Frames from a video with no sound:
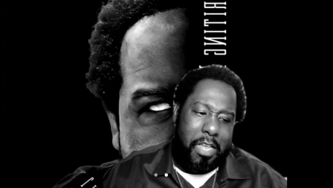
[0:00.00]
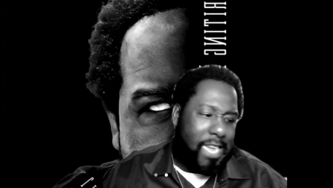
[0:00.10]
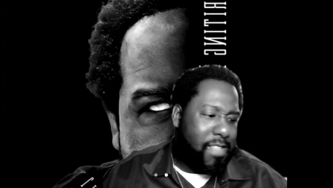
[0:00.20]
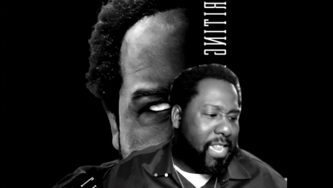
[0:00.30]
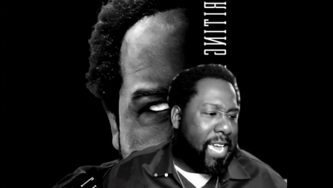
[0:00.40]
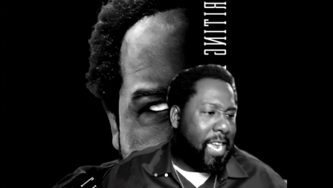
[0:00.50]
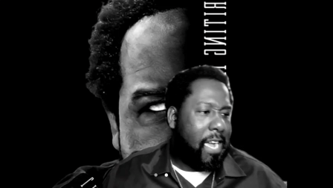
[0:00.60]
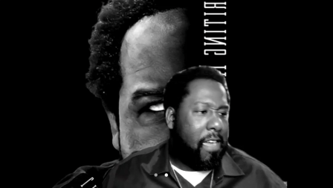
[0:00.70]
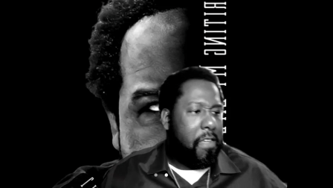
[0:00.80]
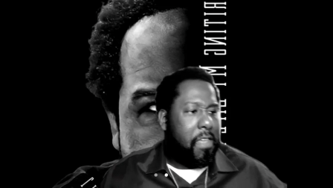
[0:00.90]
It's
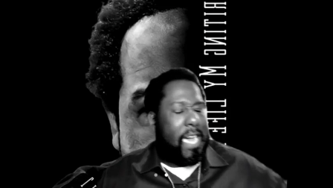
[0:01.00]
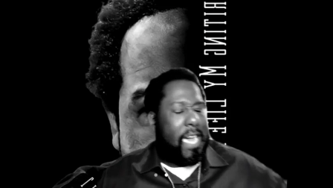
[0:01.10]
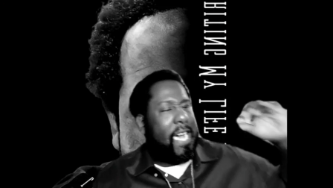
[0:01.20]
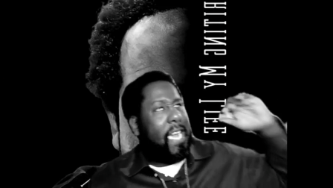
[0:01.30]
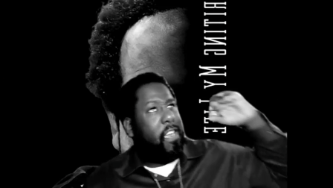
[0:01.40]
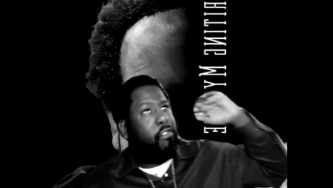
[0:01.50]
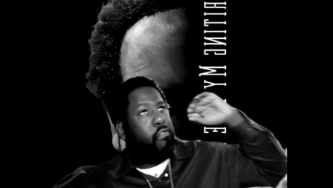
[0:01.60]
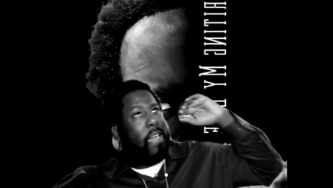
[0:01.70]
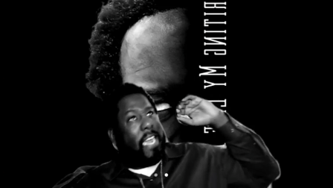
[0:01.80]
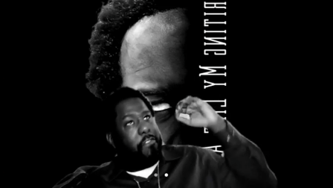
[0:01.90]
like I
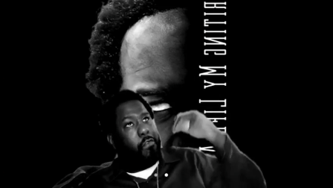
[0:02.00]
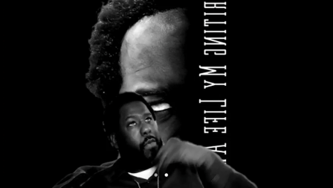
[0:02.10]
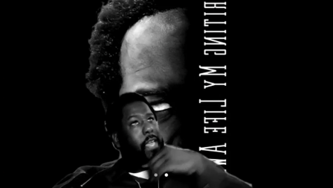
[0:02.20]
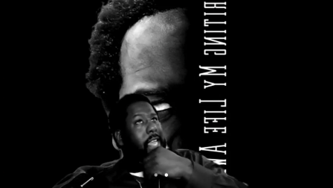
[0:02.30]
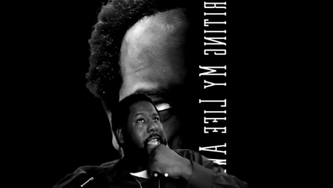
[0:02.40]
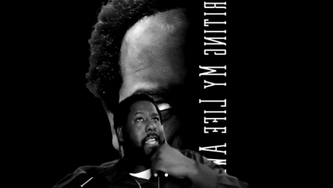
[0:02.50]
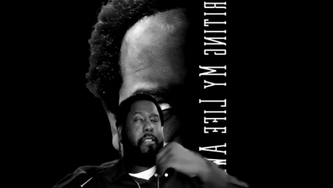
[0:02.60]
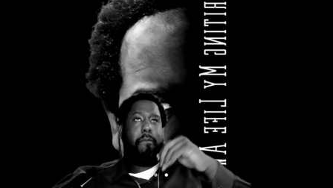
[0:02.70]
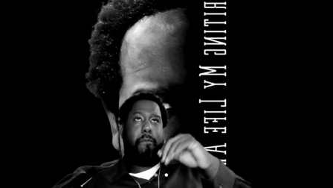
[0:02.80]
graduated,